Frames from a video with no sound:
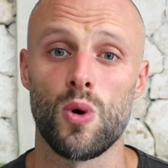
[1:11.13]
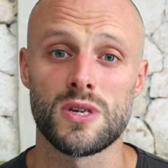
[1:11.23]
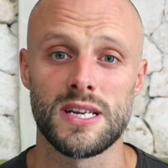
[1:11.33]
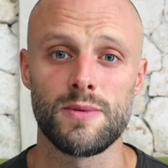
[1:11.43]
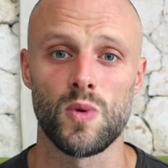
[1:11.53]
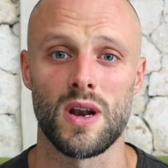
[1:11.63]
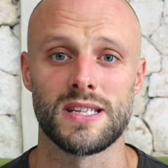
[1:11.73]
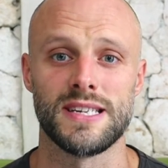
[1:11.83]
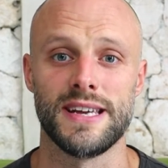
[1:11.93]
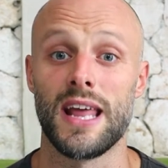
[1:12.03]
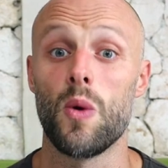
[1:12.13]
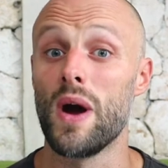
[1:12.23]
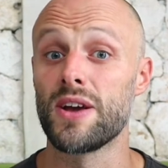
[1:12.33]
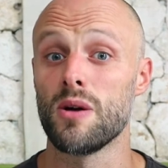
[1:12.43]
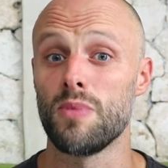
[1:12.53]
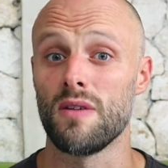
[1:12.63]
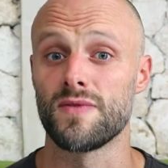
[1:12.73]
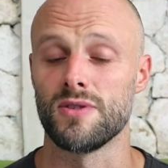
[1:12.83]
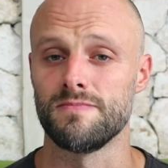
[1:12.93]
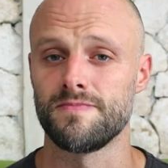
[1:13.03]
sleep quality and they wake up
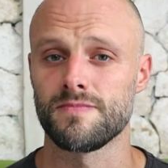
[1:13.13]
often,